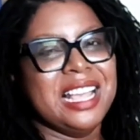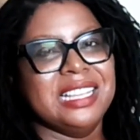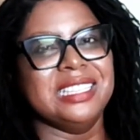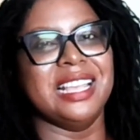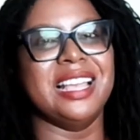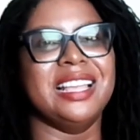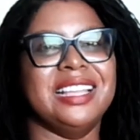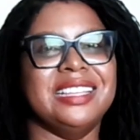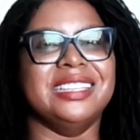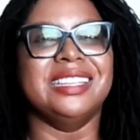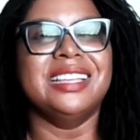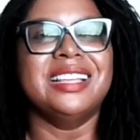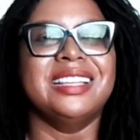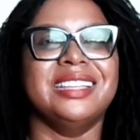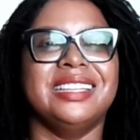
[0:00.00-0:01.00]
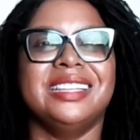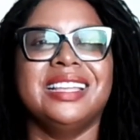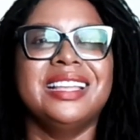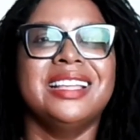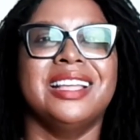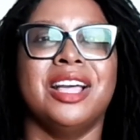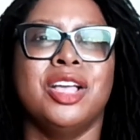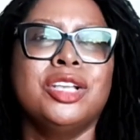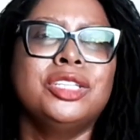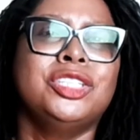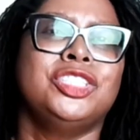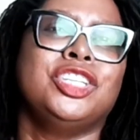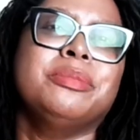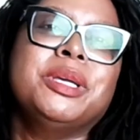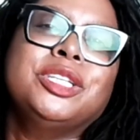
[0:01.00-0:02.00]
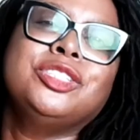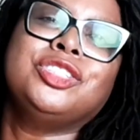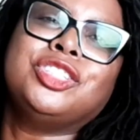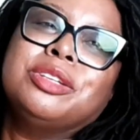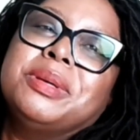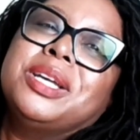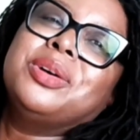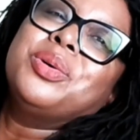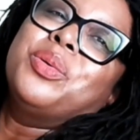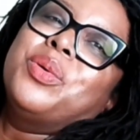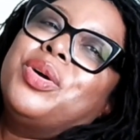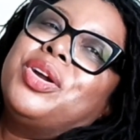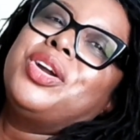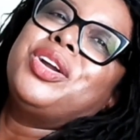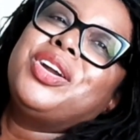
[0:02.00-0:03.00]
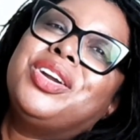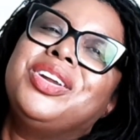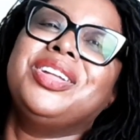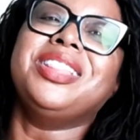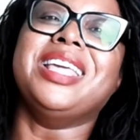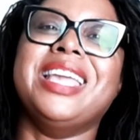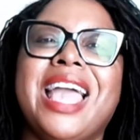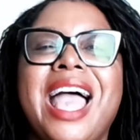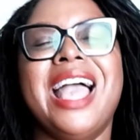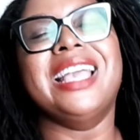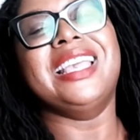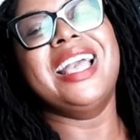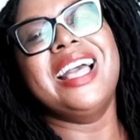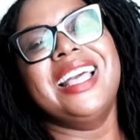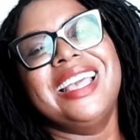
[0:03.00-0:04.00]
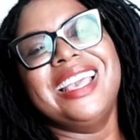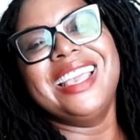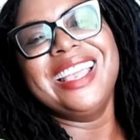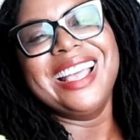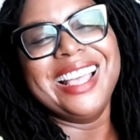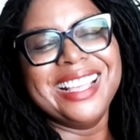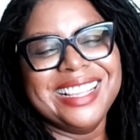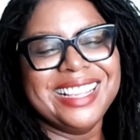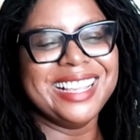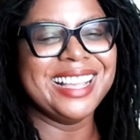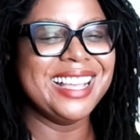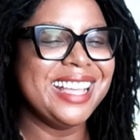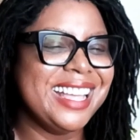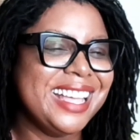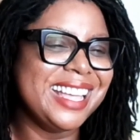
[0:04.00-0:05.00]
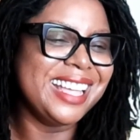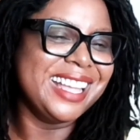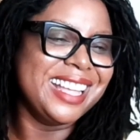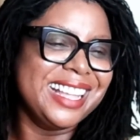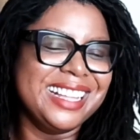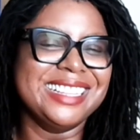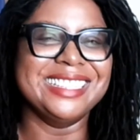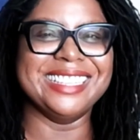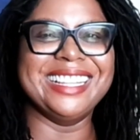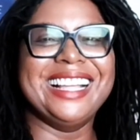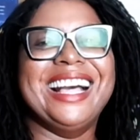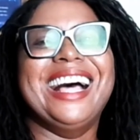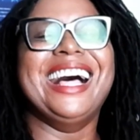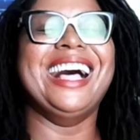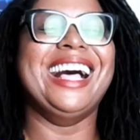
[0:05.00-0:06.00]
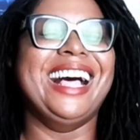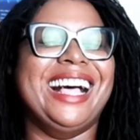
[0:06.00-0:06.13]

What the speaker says: yeah, yeah, yeah. Shimmy, shimmy, worthy, yeah, yeah, yeah.